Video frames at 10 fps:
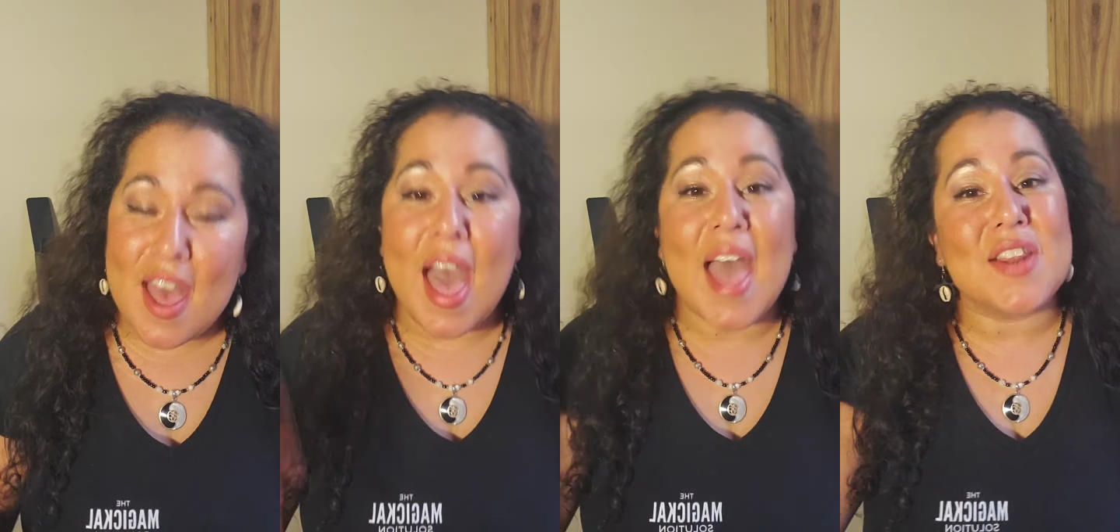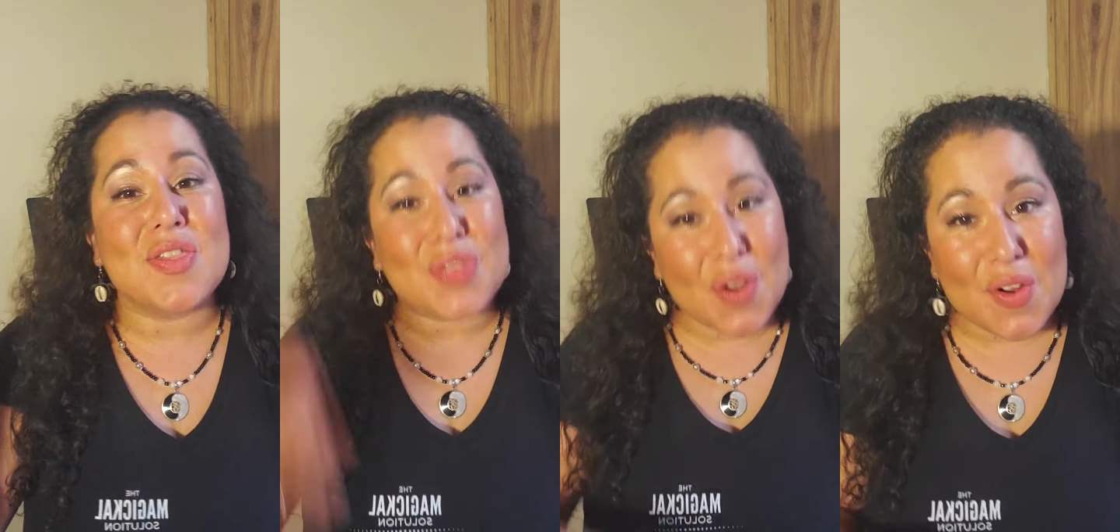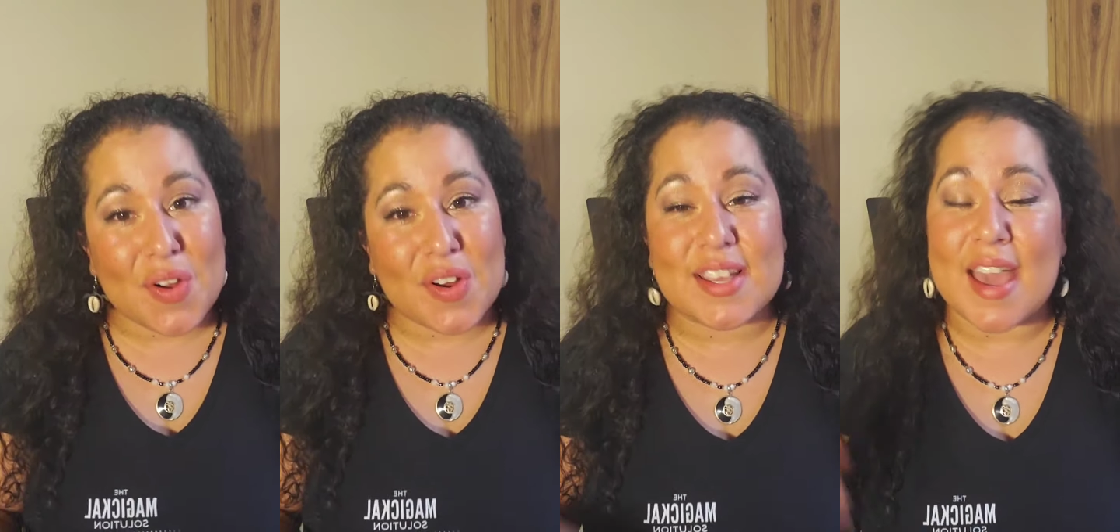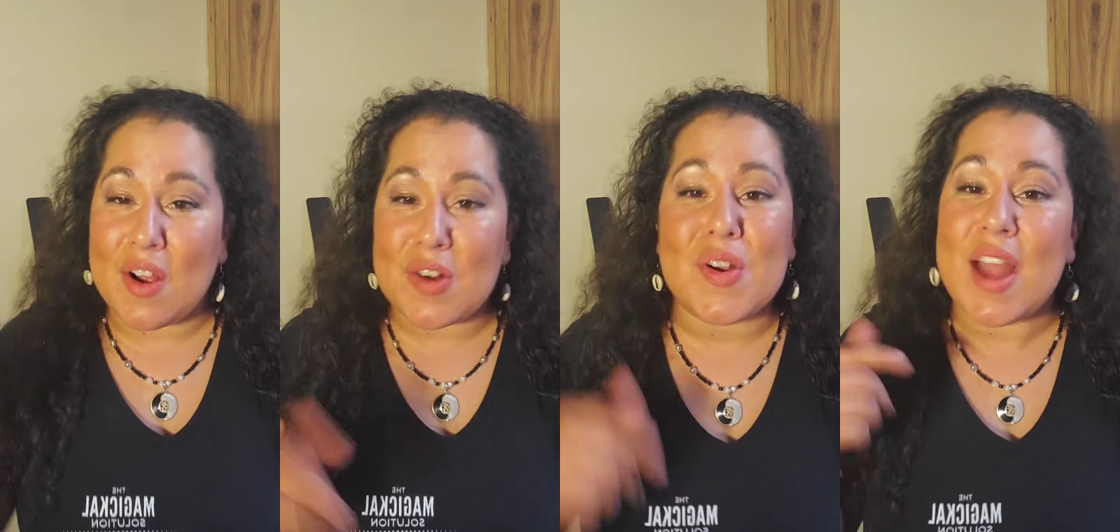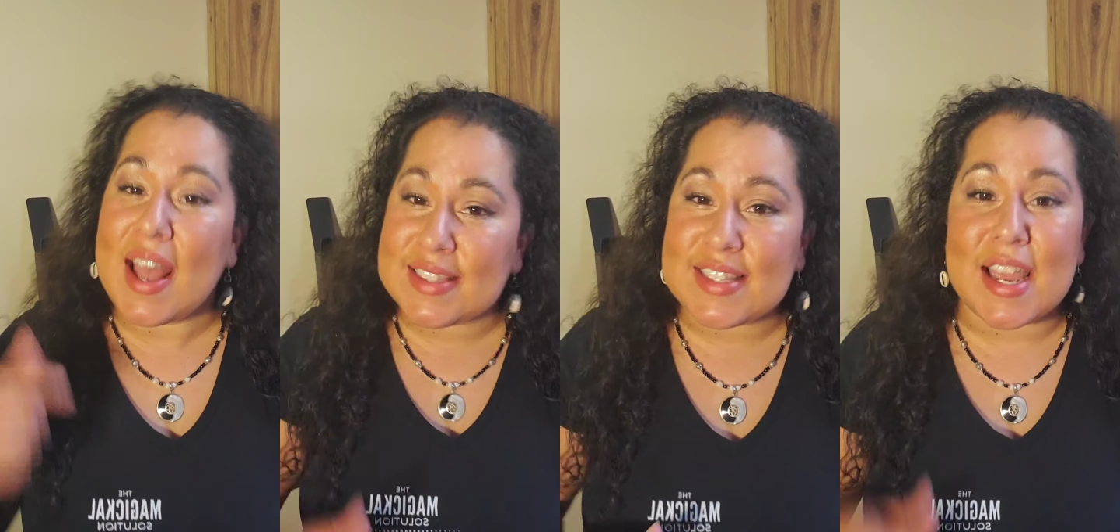And third, get on her
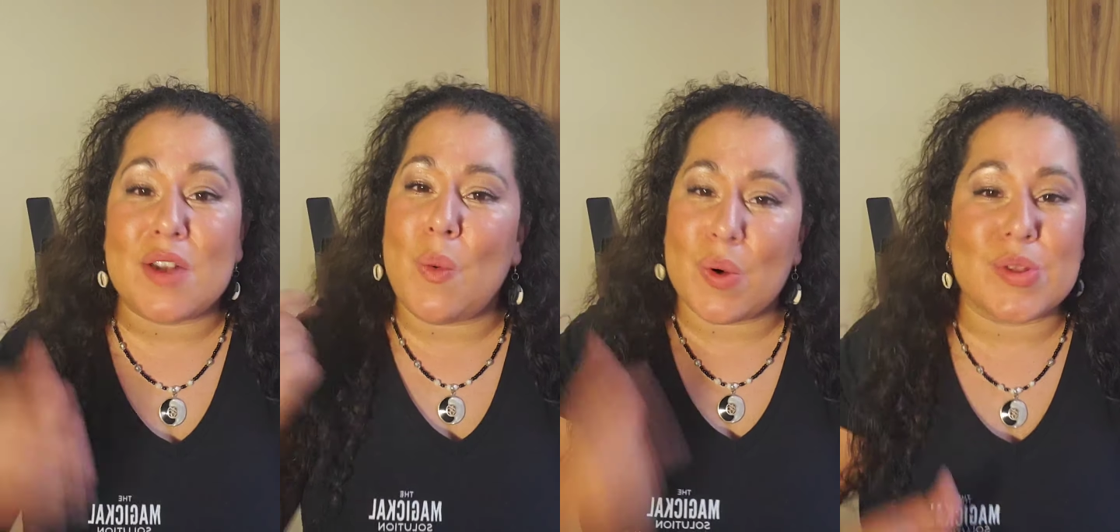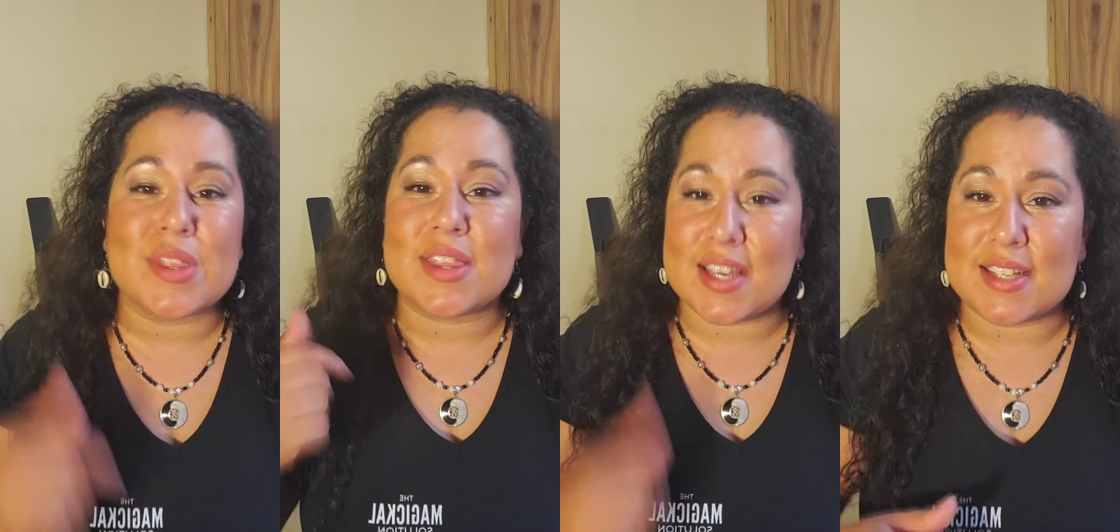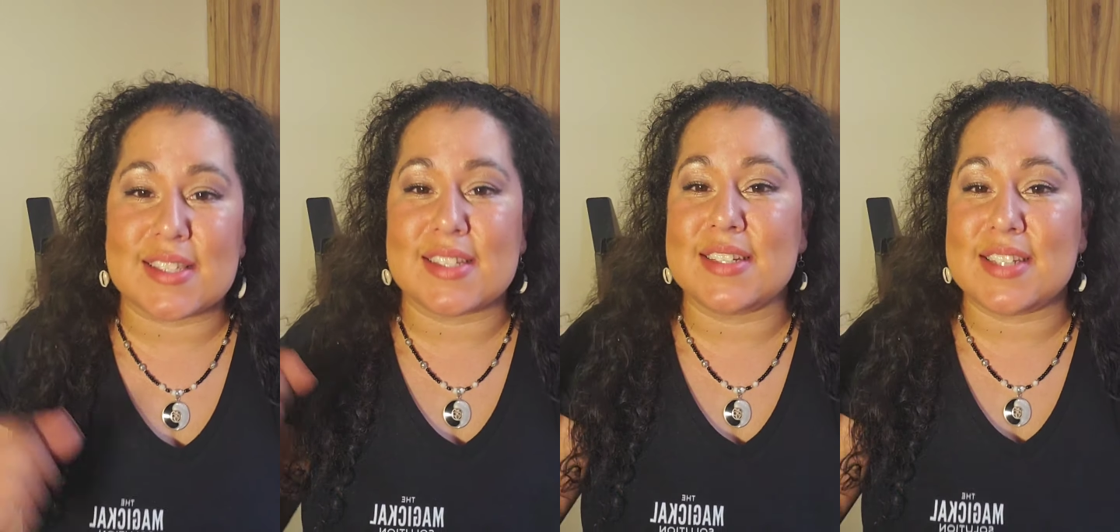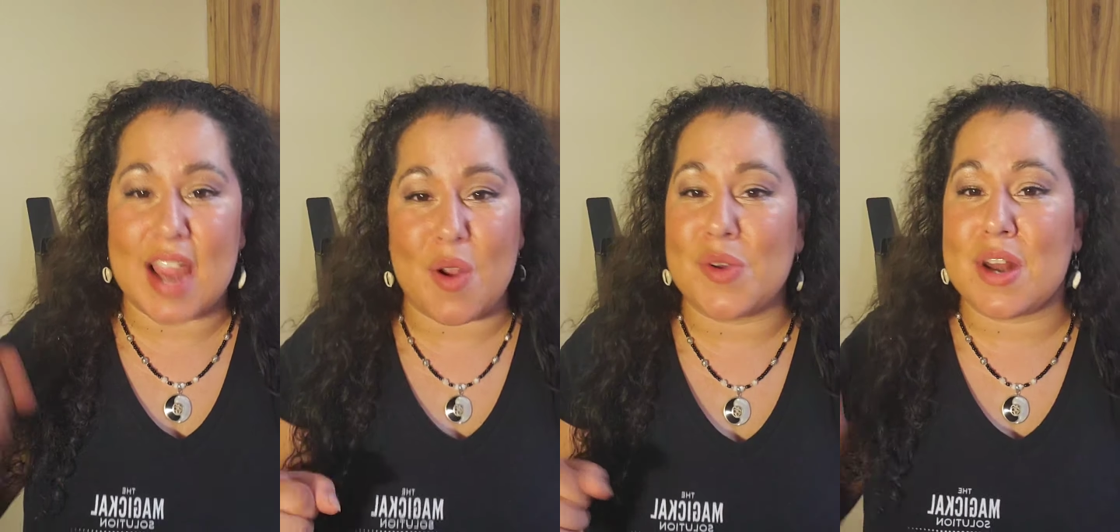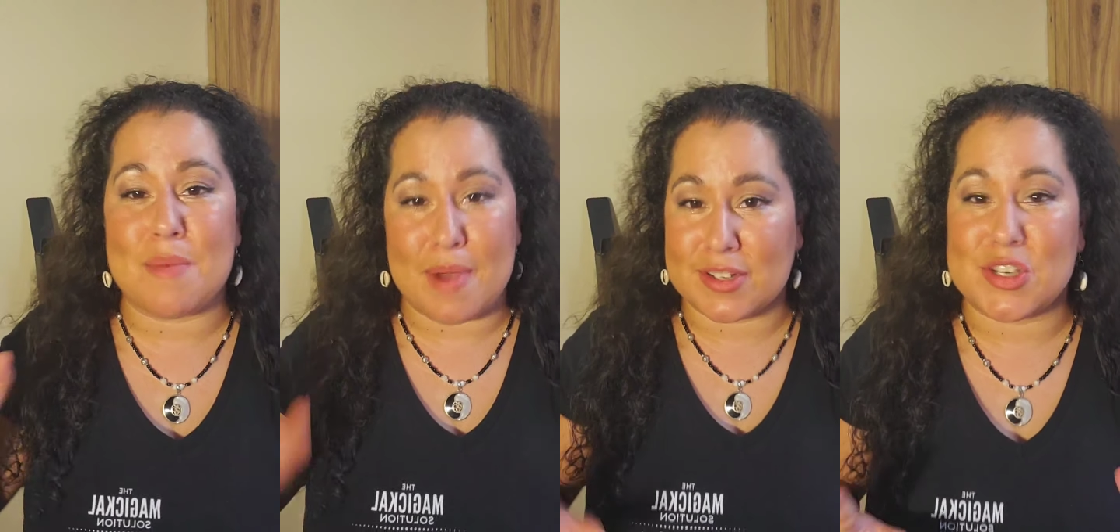Etsy and order this tarot that I'm
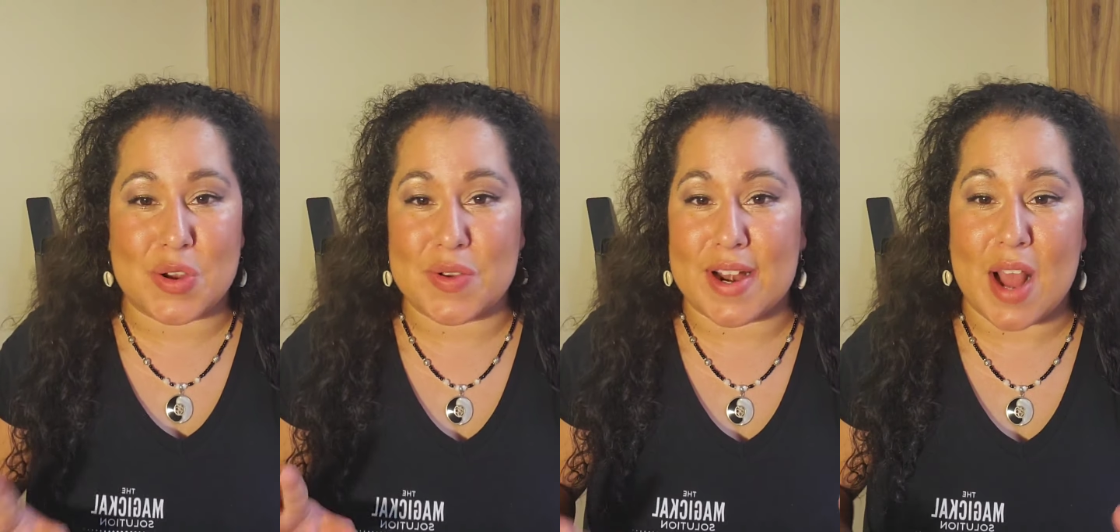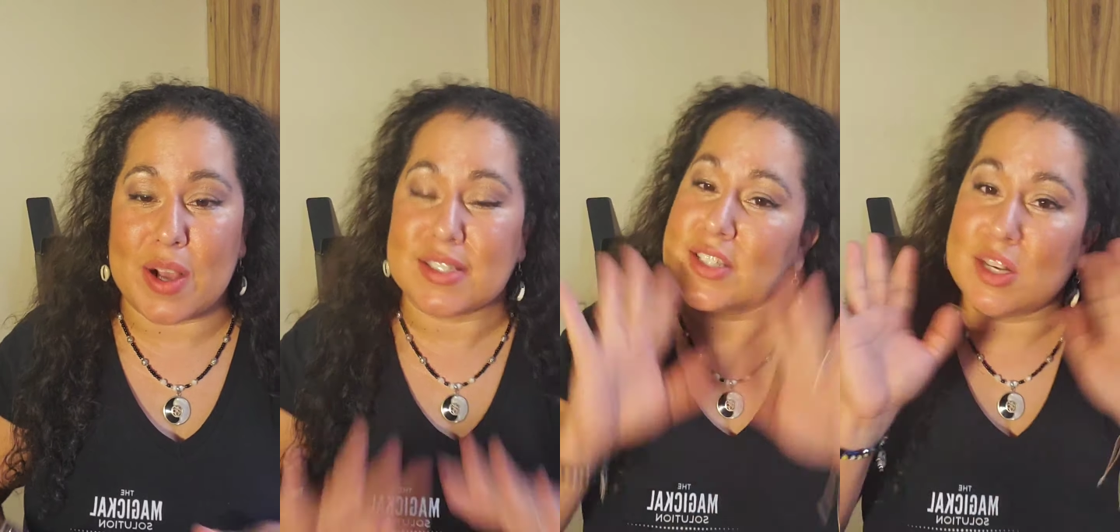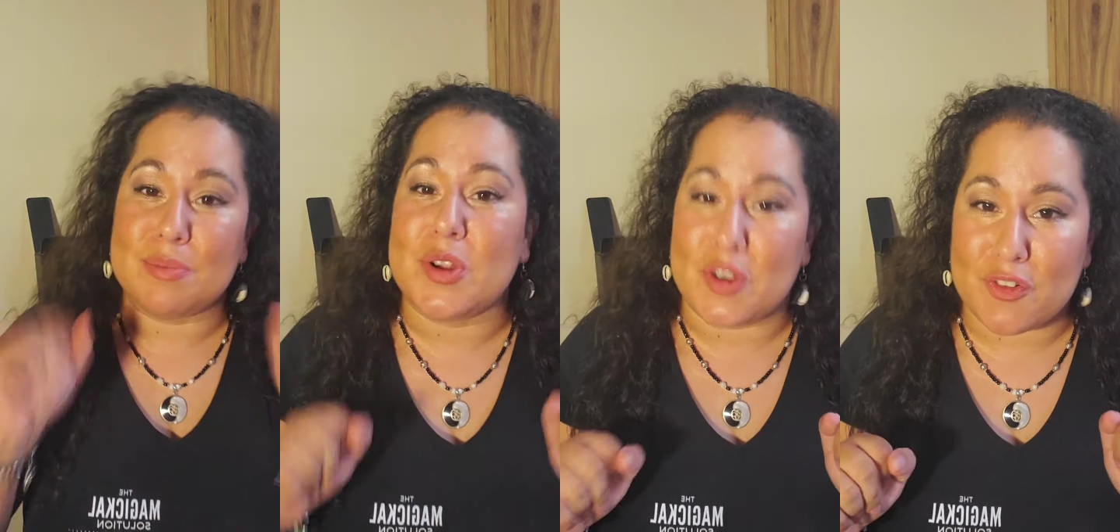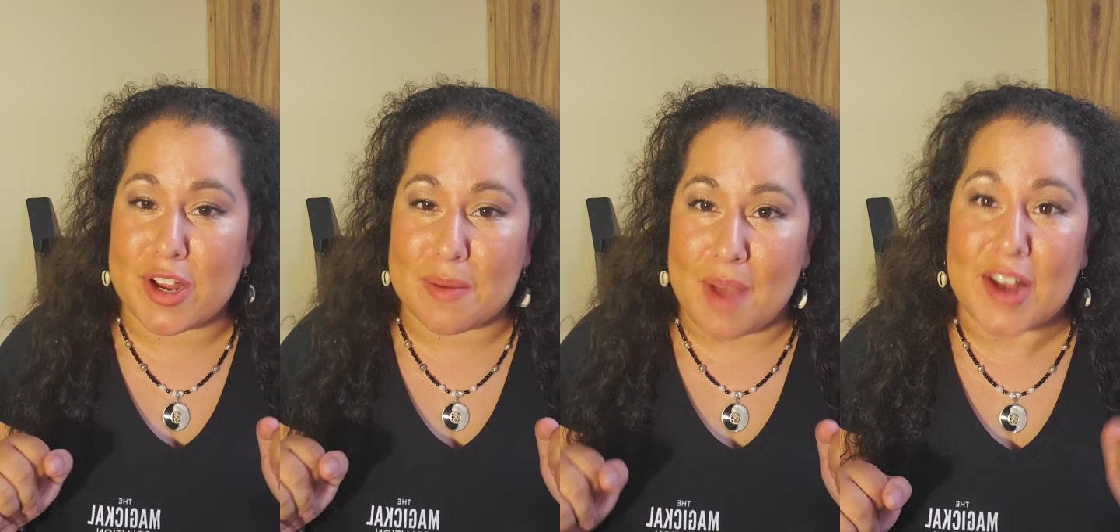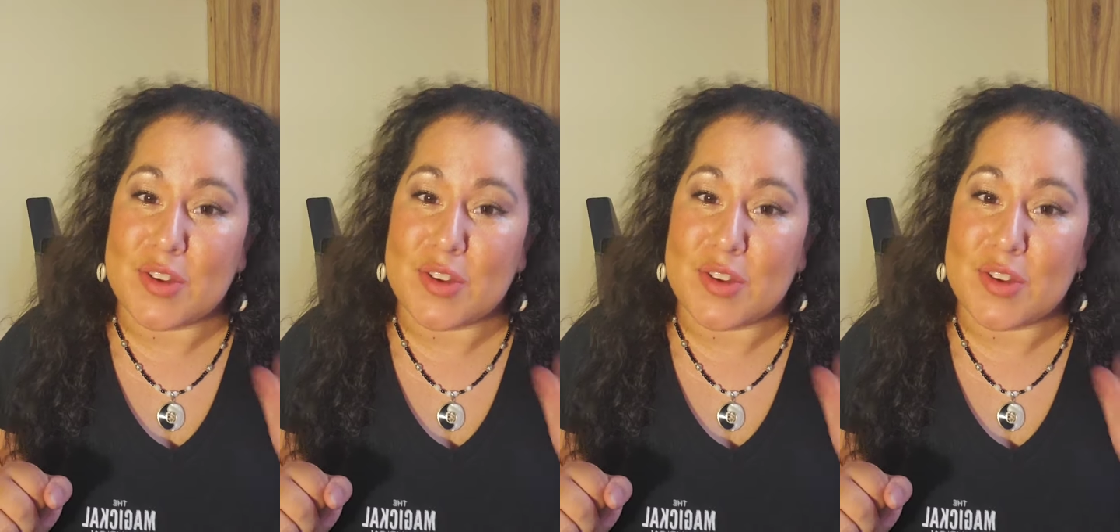about to show you right now because it's going to blow your freaking mind.